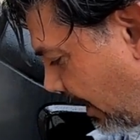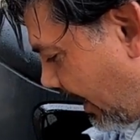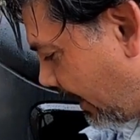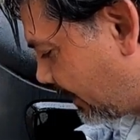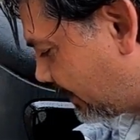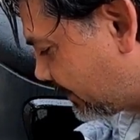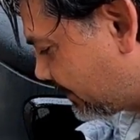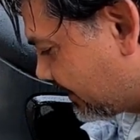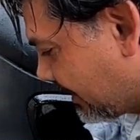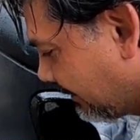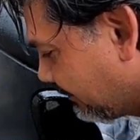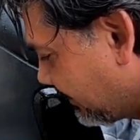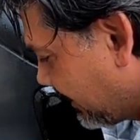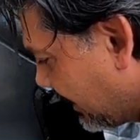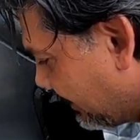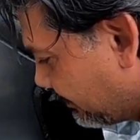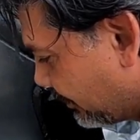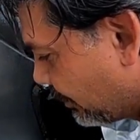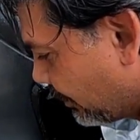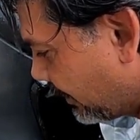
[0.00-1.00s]
a lot of the stuff
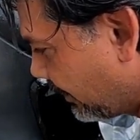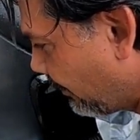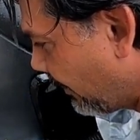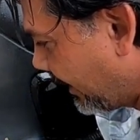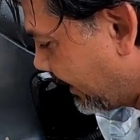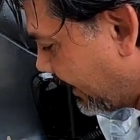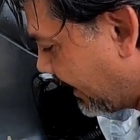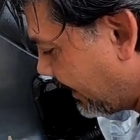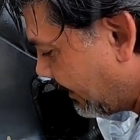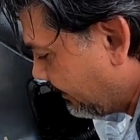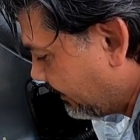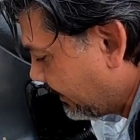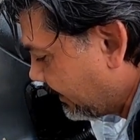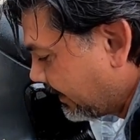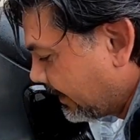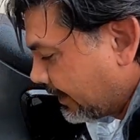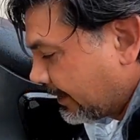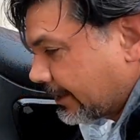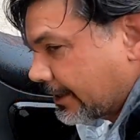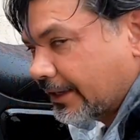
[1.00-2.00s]
that I'm doing right now
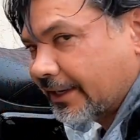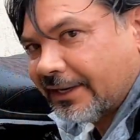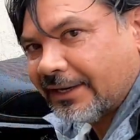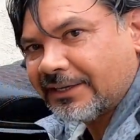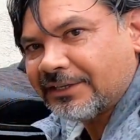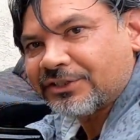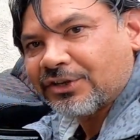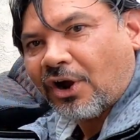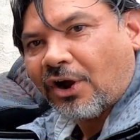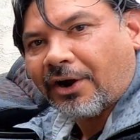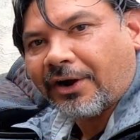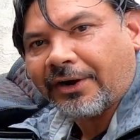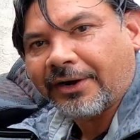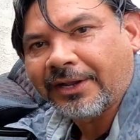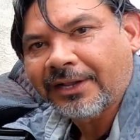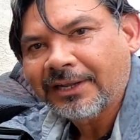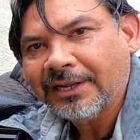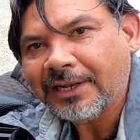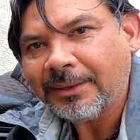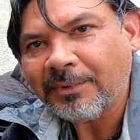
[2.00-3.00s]
and it is hard.
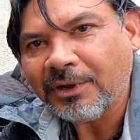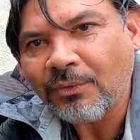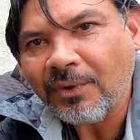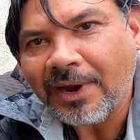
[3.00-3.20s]
Let